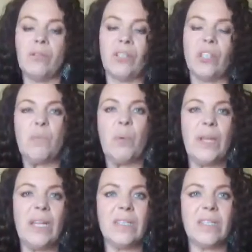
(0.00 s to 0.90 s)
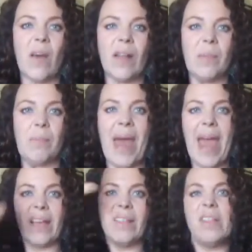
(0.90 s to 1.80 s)
opposed to just putting it inside the
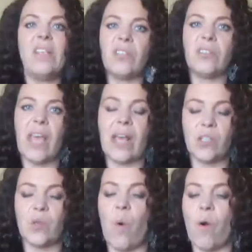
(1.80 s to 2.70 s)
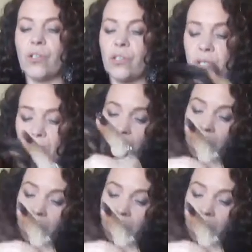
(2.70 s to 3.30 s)
bag and then they just get squashed.